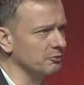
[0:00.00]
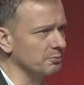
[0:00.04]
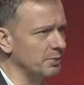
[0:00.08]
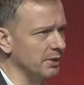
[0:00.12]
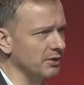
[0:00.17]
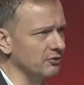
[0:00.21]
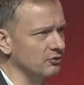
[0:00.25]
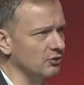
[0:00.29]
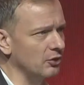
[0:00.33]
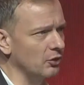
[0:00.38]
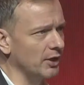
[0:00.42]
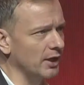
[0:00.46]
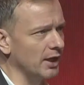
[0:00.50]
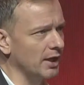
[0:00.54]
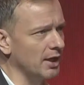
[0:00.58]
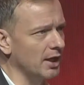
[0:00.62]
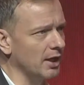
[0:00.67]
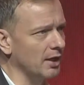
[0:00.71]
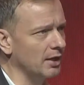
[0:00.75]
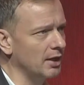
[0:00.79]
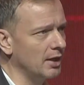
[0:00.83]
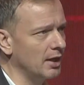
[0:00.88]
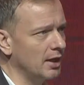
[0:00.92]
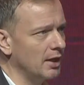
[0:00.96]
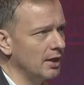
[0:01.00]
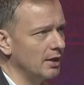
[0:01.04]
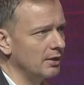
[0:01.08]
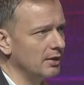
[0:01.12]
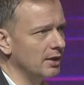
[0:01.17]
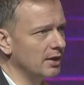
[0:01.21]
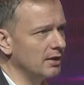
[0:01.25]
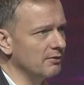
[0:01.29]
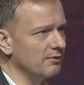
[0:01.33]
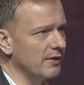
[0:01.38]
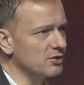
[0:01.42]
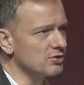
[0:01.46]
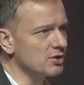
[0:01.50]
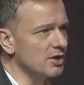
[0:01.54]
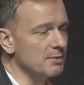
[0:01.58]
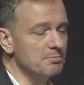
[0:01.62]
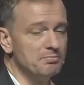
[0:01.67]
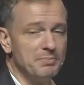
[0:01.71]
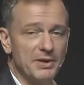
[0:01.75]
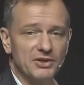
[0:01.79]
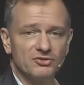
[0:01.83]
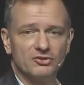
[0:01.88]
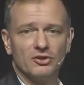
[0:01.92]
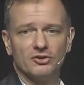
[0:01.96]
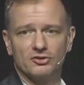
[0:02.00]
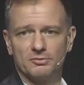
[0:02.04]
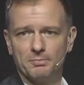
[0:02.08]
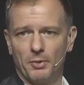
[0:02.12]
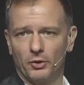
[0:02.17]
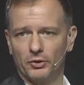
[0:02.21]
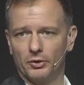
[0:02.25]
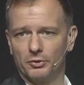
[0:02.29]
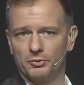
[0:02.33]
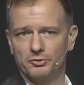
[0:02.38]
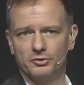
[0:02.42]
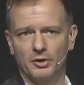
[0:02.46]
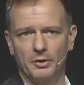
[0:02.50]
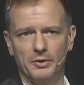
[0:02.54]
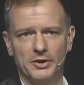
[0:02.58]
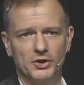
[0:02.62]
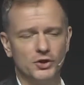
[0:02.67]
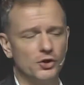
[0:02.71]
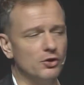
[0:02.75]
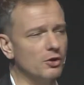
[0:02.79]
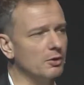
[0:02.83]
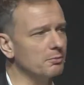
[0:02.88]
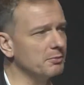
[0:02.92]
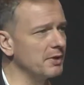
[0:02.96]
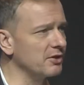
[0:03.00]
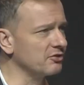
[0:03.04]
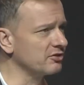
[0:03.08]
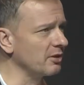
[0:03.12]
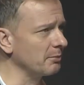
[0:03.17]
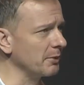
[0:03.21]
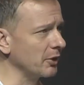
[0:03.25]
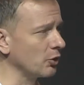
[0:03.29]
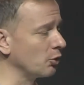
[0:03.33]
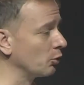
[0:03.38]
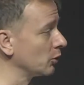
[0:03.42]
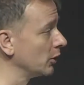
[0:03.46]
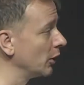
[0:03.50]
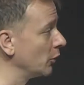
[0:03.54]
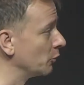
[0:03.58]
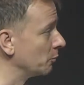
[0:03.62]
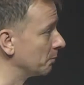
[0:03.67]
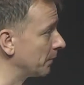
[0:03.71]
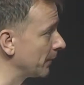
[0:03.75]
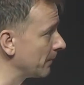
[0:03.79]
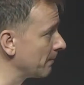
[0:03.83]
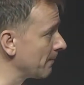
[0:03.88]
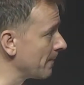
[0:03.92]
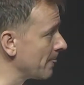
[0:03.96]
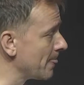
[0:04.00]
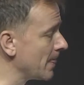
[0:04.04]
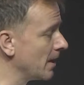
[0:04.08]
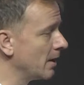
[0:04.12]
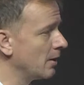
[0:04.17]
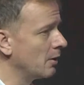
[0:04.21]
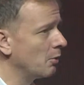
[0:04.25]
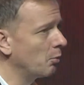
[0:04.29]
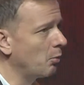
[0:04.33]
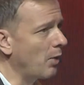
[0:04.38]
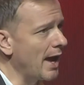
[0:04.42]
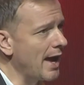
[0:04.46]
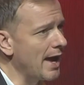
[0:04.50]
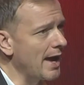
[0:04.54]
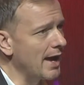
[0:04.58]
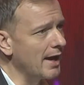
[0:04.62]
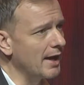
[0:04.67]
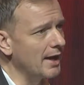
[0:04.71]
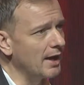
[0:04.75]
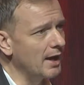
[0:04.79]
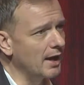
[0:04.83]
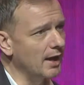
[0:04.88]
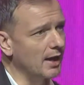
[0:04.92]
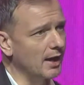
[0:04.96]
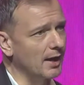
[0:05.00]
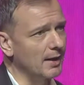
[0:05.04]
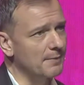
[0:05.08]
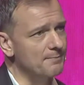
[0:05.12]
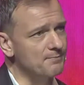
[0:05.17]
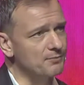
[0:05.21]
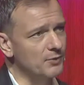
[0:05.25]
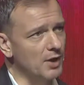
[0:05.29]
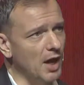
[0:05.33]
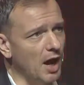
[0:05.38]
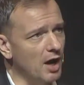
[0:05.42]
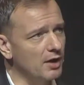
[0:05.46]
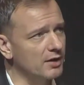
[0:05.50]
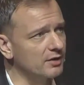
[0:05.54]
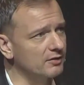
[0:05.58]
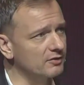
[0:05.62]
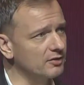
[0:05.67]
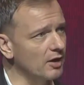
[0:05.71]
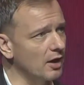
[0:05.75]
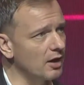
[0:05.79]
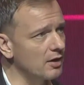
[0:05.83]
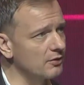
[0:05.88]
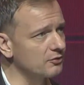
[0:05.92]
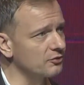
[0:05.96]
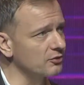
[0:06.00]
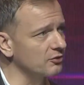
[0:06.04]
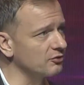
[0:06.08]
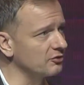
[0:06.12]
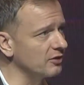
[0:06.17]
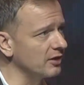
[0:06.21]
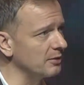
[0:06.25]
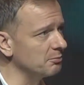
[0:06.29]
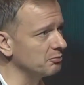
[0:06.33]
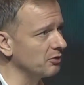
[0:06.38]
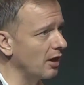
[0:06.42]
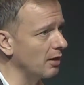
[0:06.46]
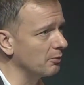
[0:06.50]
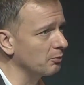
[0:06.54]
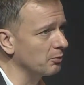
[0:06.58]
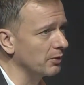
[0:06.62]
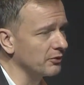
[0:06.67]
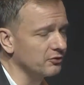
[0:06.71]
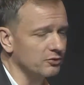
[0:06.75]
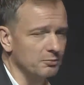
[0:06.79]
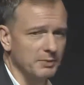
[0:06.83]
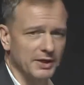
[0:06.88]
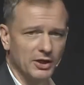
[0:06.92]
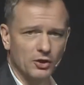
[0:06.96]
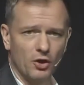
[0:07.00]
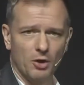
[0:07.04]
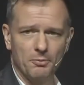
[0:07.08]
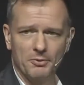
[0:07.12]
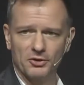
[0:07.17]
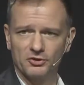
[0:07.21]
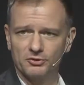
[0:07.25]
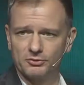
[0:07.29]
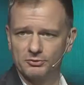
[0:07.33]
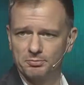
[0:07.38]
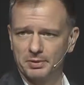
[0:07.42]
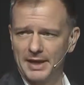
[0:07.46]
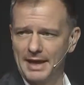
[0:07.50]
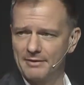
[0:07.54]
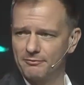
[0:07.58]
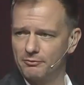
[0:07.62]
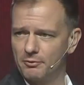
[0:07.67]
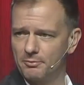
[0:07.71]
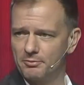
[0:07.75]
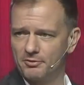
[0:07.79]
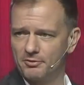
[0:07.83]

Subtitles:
but it's looking at the innovation in business models. So in Europe, there's something called Loop, where Haagen-Dazs has teamed up with some e-commerce platform